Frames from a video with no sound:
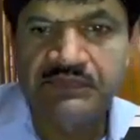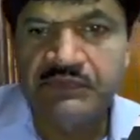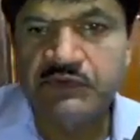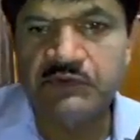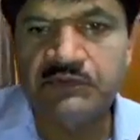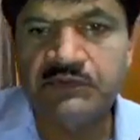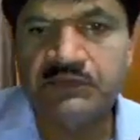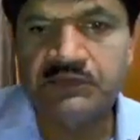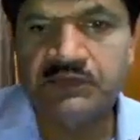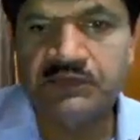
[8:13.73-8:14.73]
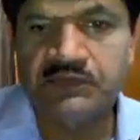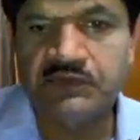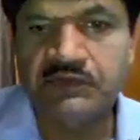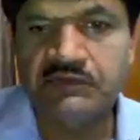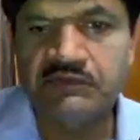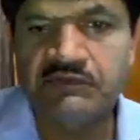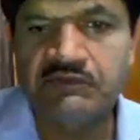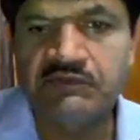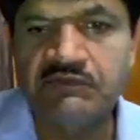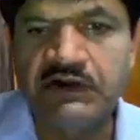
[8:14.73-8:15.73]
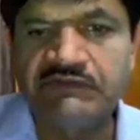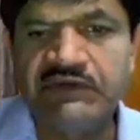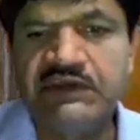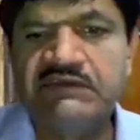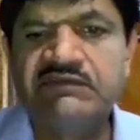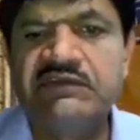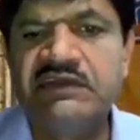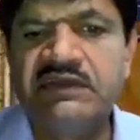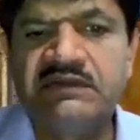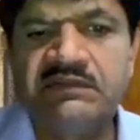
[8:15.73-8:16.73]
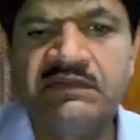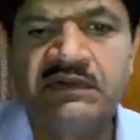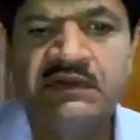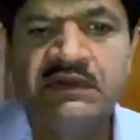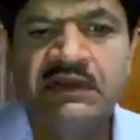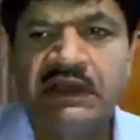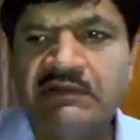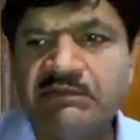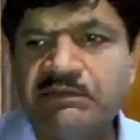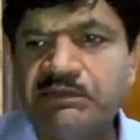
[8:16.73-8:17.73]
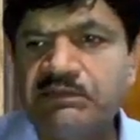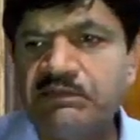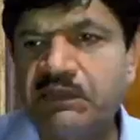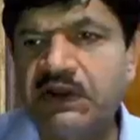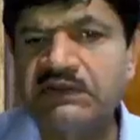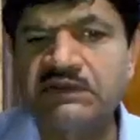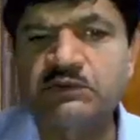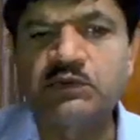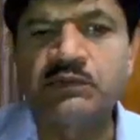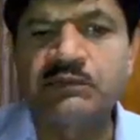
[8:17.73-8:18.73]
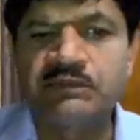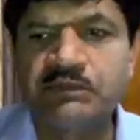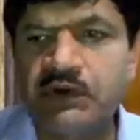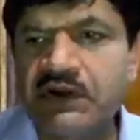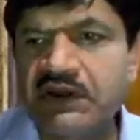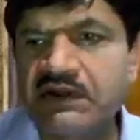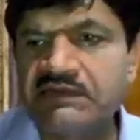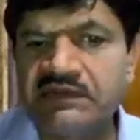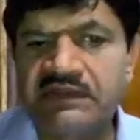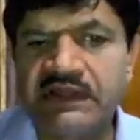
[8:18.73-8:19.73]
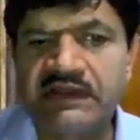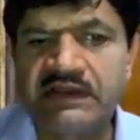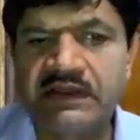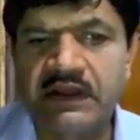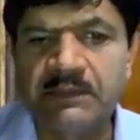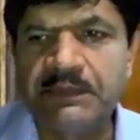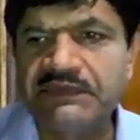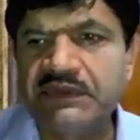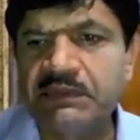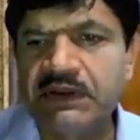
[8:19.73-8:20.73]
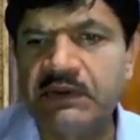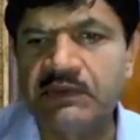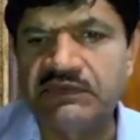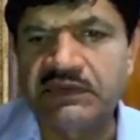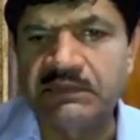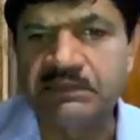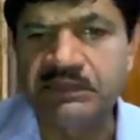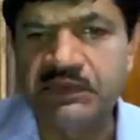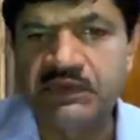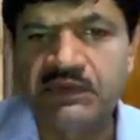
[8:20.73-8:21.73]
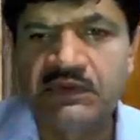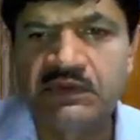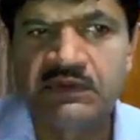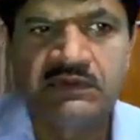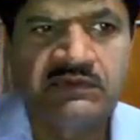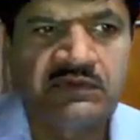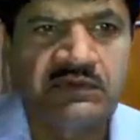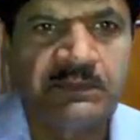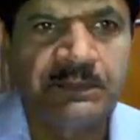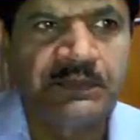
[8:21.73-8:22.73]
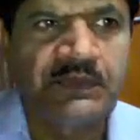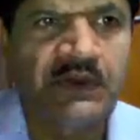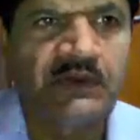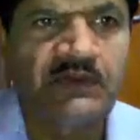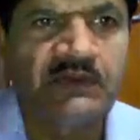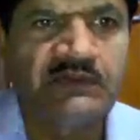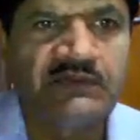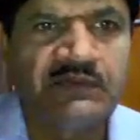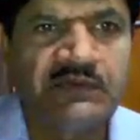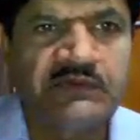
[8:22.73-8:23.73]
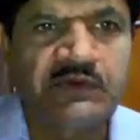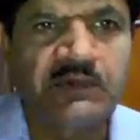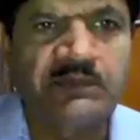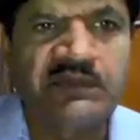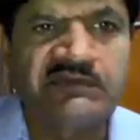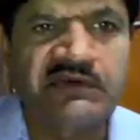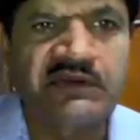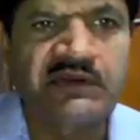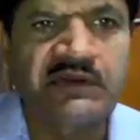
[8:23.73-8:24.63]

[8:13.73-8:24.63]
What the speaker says: So what we did, we have marked the two boundary conditions line, upstream and downstream. So now stop this one,